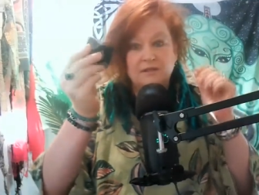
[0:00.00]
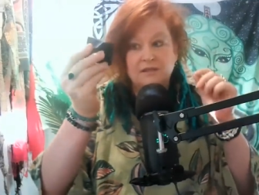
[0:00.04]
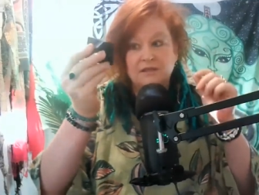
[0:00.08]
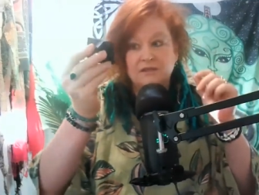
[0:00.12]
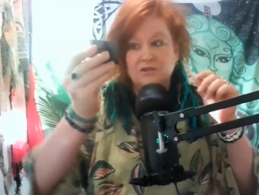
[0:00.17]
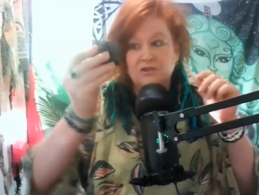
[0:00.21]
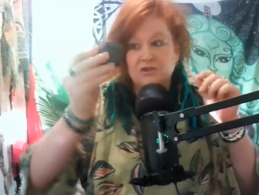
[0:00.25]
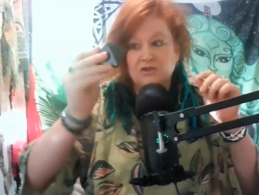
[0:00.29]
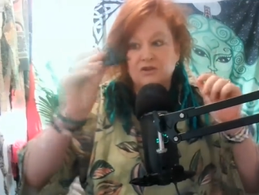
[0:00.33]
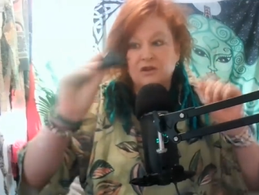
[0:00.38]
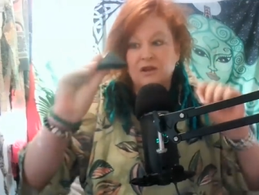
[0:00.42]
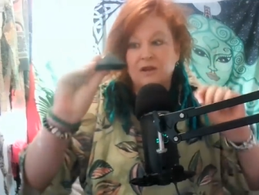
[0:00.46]
this
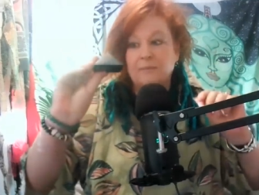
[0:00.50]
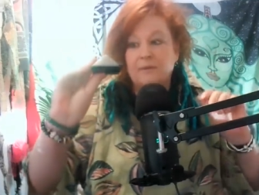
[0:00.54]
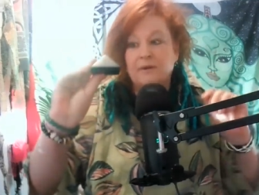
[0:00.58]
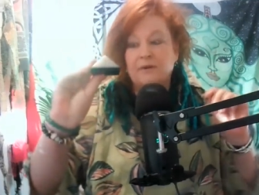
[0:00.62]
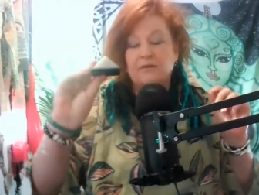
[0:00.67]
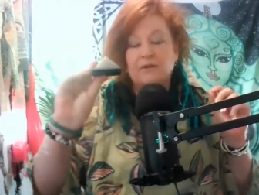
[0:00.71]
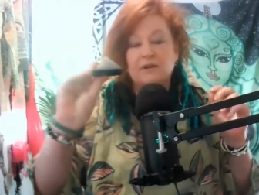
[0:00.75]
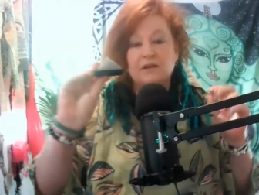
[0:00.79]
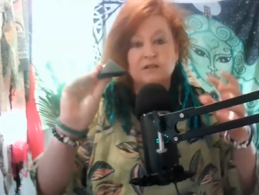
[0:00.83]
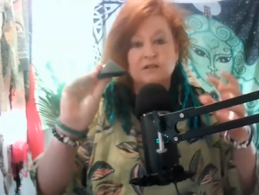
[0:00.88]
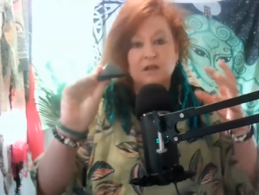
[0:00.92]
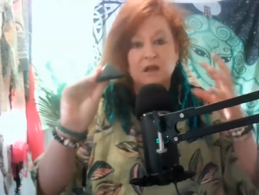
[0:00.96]
little shungite
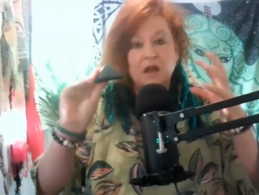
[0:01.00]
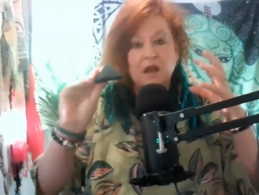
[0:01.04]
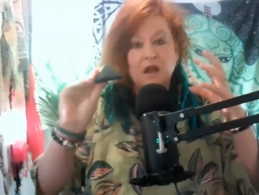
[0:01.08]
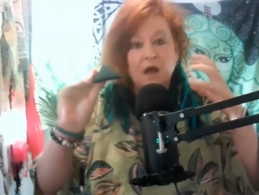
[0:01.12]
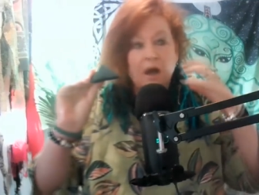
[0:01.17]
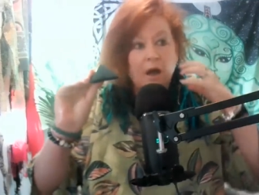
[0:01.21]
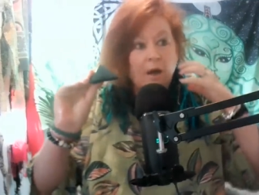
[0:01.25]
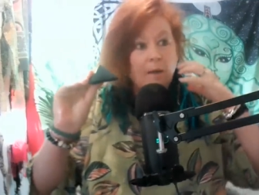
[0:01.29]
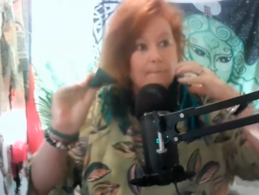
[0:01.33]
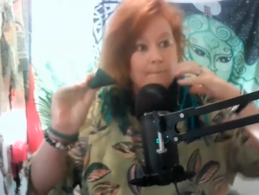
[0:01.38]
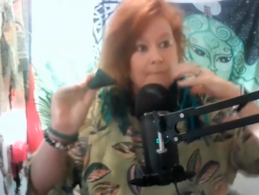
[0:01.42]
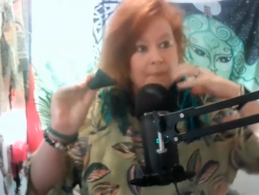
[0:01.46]
period,
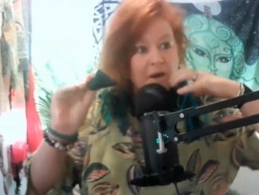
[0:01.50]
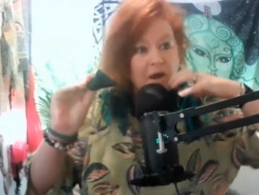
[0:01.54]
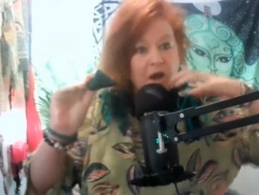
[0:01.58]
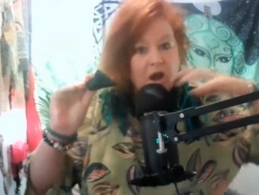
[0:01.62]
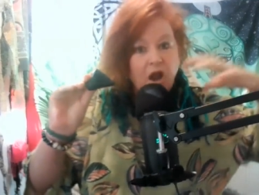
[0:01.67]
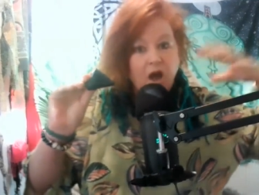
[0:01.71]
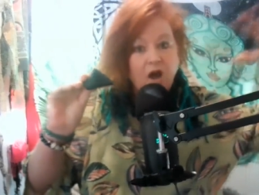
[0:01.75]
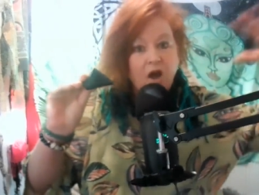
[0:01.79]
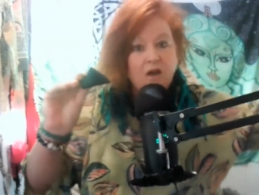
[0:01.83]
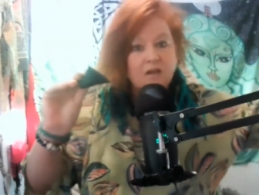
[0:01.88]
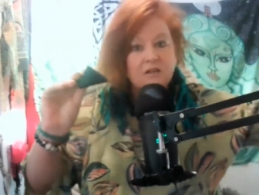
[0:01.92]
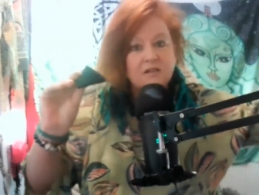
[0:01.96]

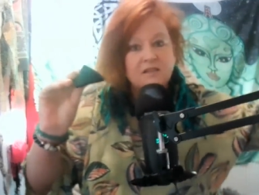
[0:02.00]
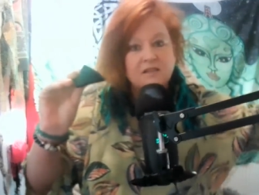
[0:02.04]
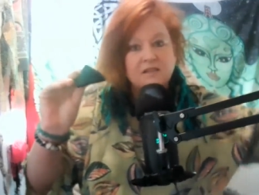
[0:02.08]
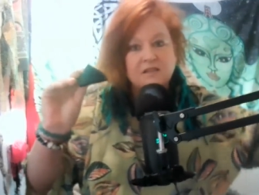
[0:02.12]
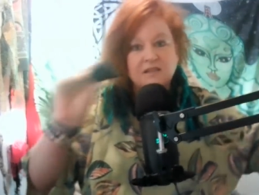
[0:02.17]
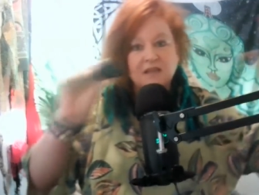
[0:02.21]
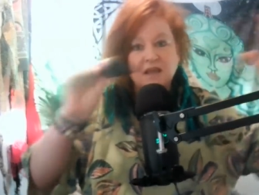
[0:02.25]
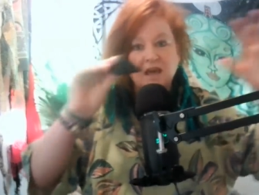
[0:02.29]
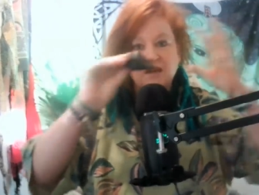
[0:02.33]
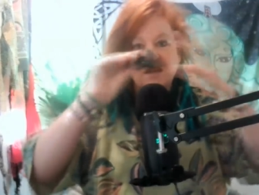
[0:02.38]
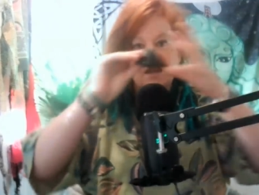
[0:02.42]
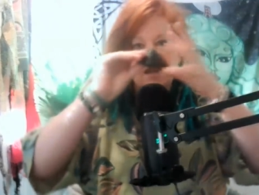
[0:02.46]

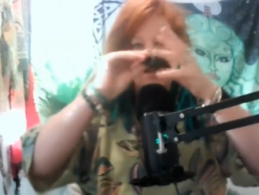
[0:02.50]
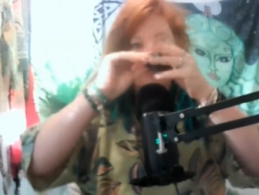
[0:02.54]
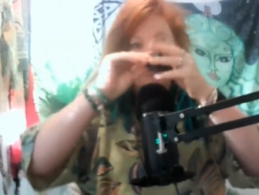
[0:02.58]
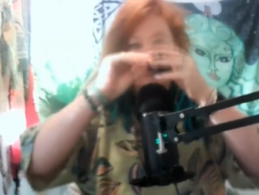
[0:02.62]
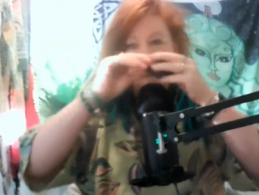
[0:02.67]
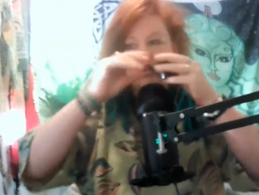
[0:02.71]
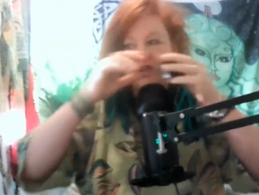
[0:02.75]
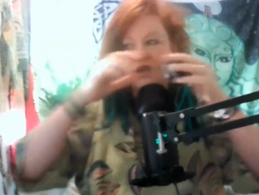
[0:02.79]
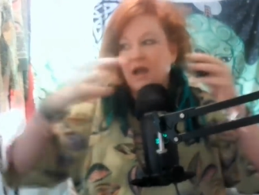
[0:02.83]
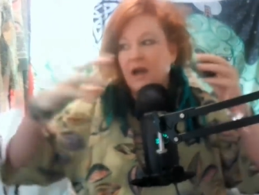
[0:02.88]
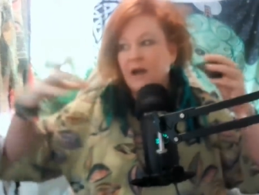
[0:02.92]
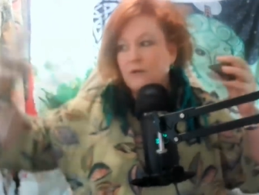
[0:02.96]
blasts that
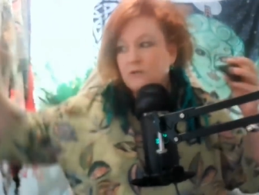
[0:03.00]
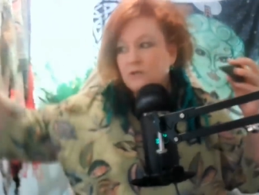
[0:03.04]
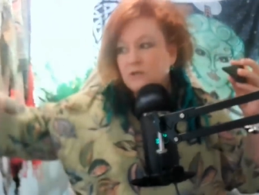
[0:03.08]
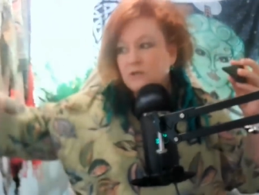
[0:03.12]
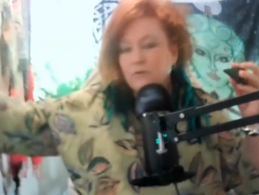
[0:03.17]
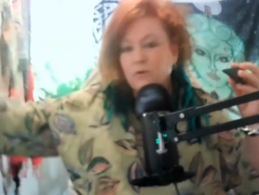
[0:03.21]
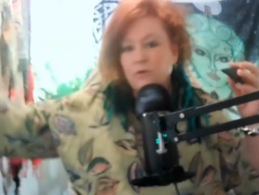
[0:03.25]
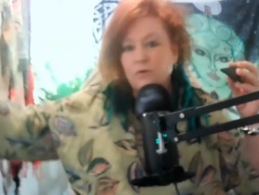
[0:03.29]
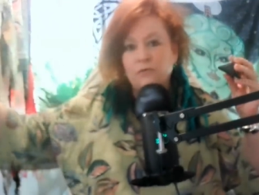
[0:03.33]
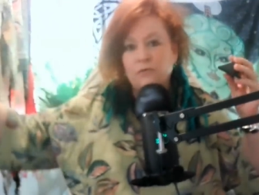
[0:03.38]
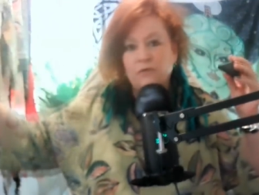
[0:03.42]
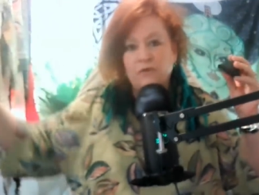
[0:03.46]
energy out
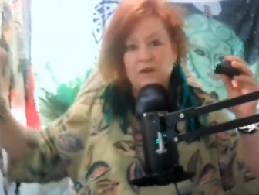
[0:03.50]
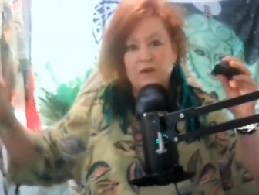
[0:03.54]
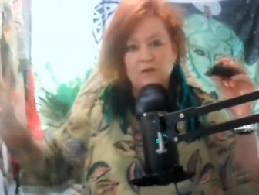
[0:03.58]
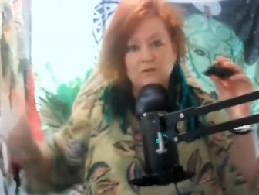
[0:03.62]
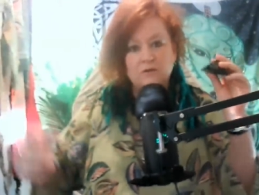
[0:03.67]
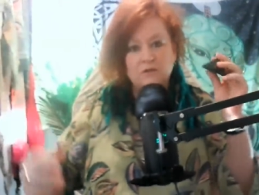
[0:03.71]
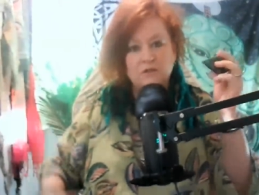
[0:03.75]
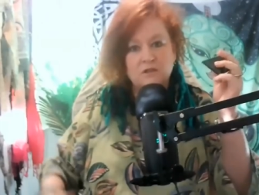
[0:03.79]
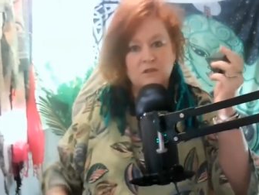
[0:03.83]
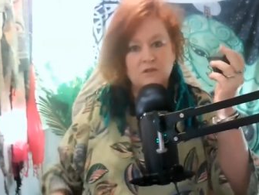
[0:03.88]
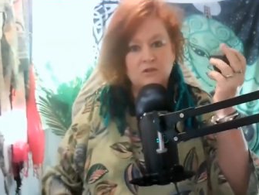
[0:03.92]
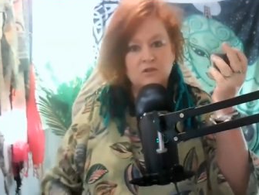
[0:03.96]
of your
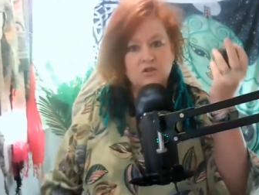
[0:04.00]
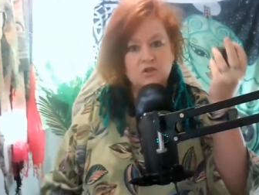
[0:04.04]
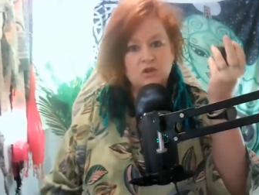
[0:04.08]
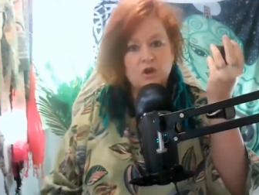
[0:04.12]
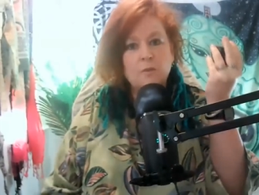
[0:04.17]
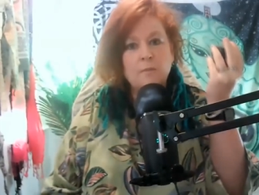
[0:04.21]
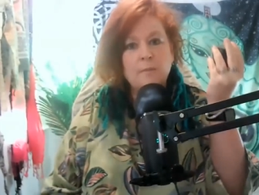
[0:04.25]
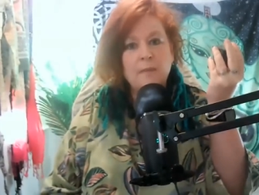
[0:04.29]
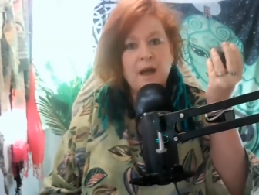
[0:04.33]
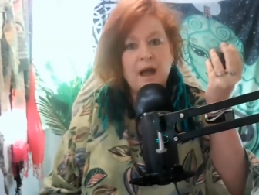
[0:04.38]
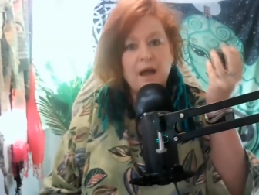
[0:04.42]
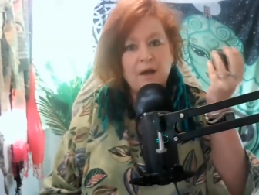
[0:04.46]
fields
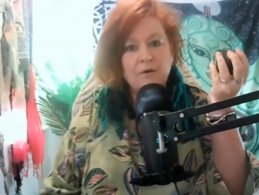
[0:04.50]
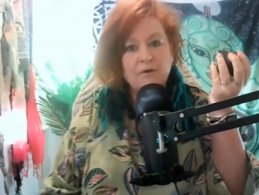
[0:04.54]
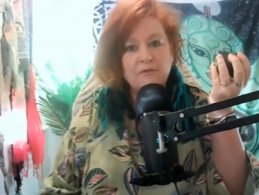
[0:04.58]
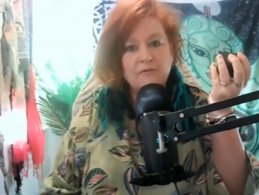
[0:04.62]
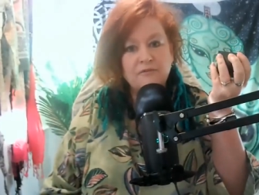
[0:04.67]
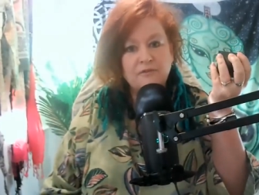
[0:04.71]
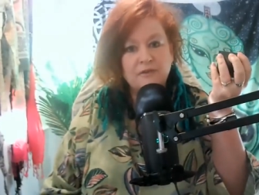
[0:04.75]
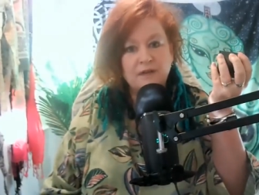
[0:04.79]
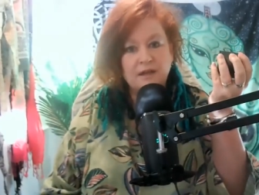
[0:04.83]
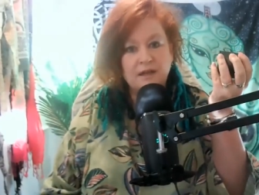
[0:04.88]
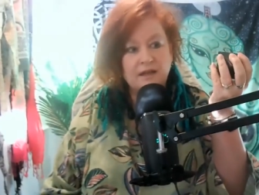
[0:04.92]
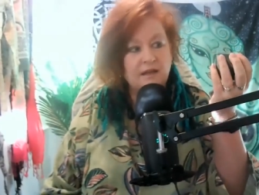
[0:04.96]
so
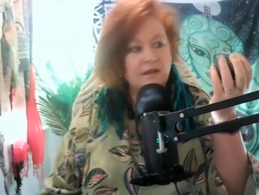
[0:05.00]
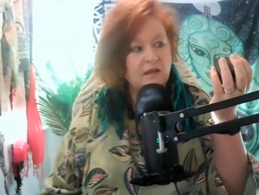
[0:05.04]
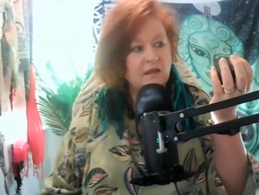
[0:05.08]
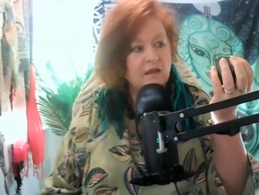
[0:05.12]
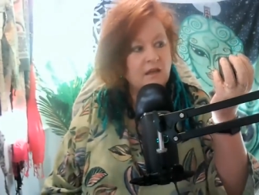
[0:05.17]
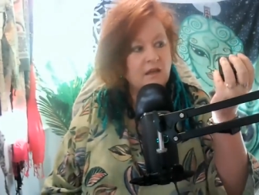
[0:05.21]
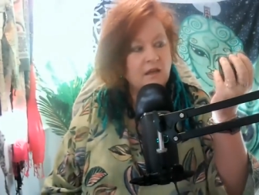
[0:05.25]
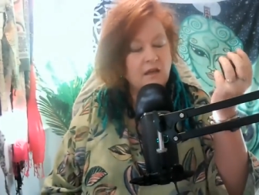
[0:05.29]
powerfully,